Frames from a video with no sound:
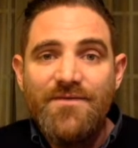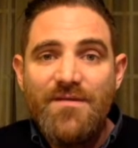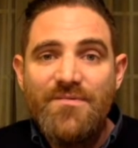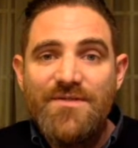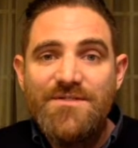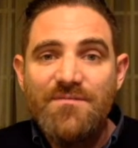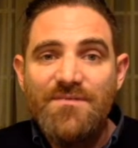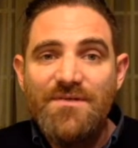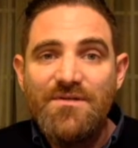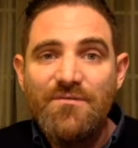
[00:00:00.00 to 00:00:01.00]
build
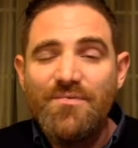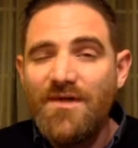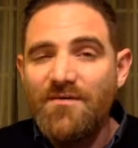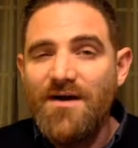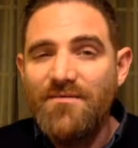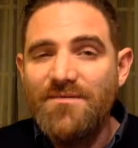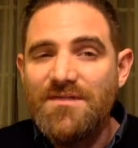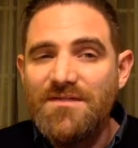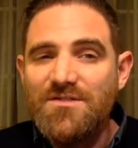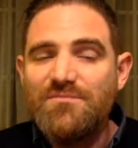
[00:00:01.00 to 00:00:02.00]
something new and play around with
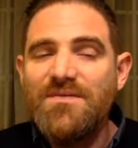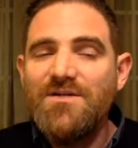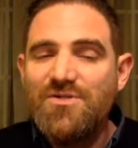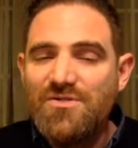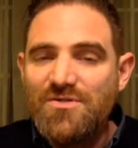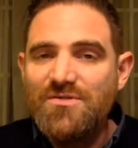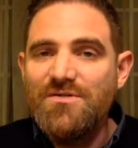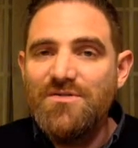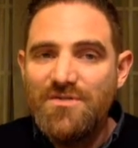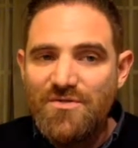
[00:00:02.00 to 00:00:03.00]
these. Just make sure you
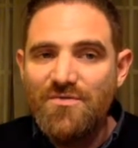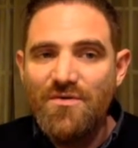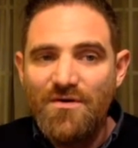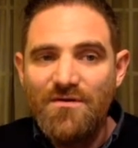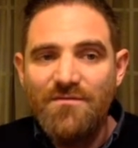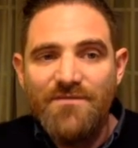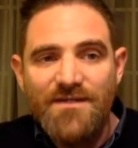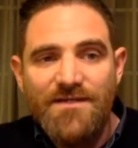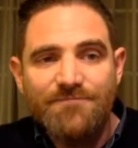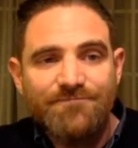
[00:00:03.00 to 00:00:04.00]
can do all of
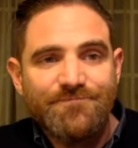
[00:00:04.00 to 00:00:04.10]
the